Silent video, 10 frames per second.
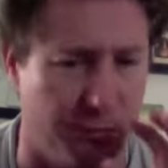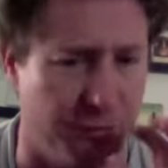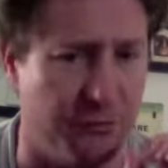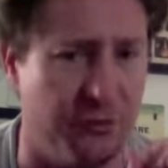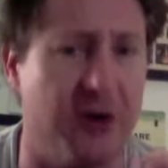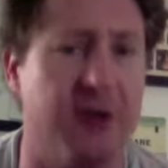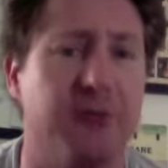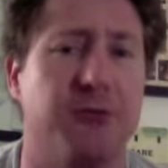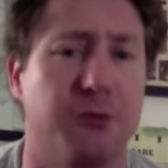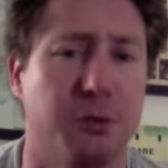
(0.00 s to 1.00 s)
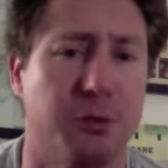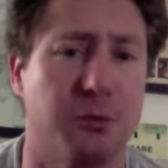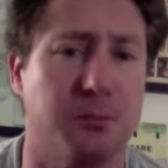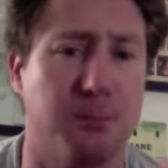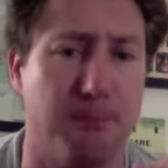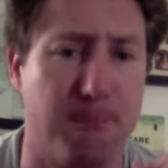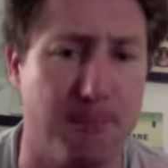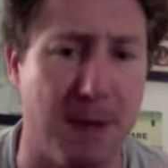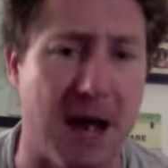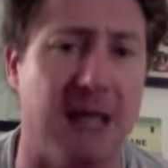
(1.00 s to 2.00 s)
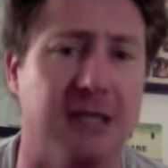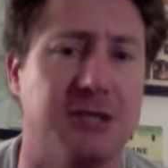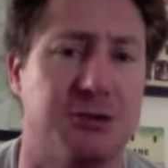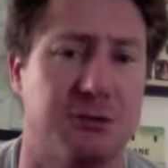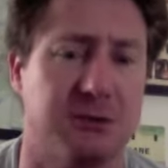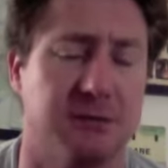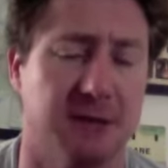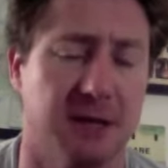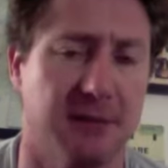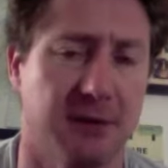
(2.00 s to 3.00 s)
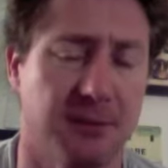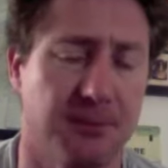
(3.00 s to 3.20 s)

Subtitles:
very full barley sugar flavour,